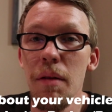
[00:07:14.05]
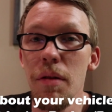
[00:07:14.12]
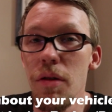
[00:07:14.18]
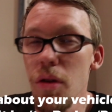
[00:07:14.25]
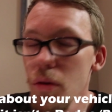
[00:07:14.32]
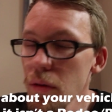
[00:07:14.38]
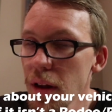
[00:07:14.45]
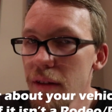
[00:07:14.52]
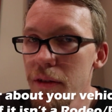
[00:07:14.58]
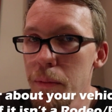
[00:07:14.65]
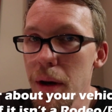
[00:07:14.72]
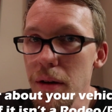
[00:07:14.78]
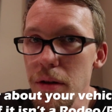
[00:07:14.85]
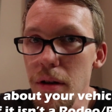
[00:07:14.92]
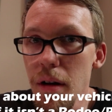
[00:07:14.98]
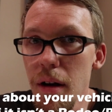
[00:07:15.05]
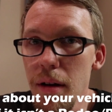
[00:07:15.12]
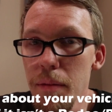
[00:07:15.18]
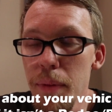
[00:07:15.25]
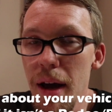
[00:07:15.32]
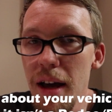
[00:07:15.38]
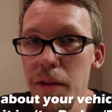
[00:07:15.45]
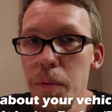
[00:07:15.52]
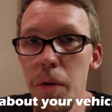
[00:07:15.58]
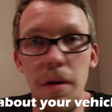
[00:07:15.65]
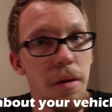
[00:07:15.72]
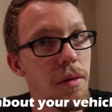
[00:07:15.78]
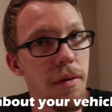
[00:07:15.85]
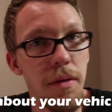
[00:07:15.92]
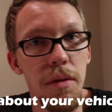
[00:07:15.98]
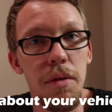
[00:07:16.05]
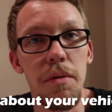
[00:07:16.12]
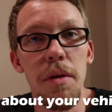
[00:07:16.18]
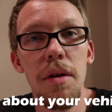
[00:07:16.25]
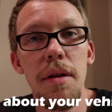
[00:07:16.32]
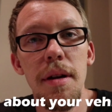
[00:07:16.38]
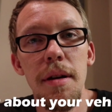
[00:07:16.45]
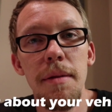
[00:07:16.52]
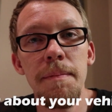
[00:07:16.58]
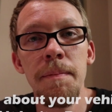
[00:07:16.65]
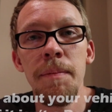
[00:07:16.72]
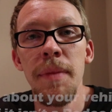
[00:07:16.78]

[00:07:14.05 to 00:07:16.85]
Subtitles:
what you love about your Honda Passport or Isuzu Rodeo.